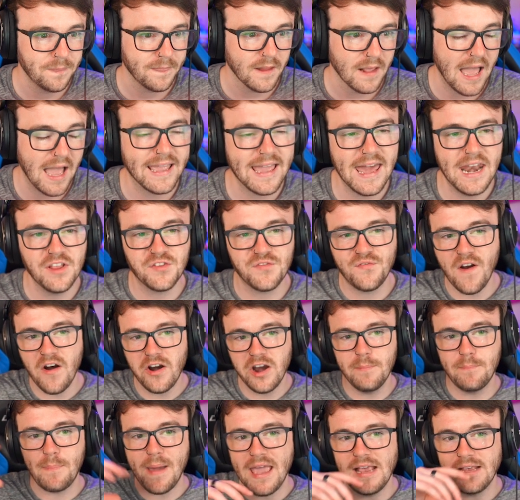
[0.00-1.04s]
Again, it's very
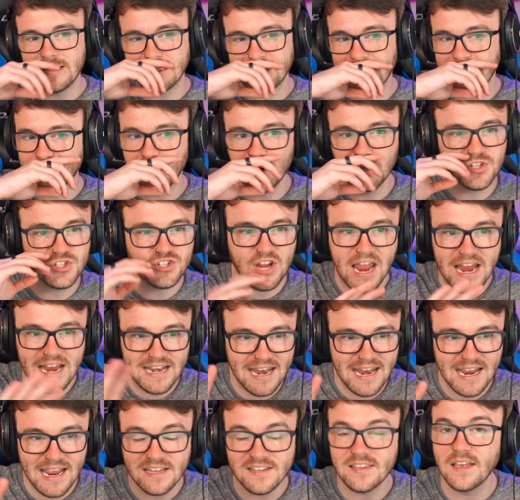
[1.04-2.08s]
basic. There's no
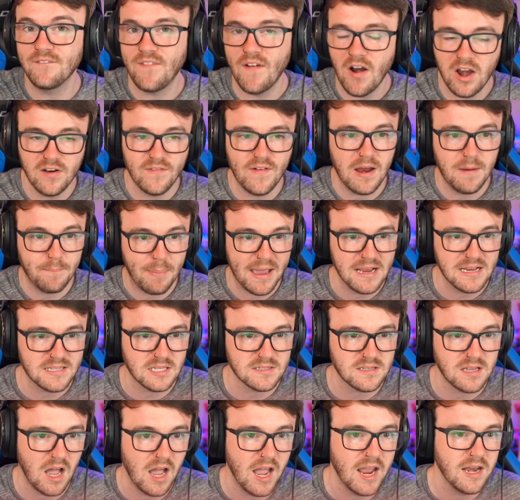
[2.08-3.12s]
shading. It's like very, very base
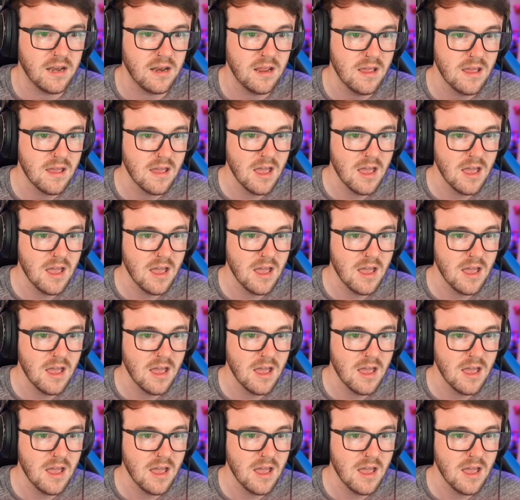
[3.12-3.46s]
design.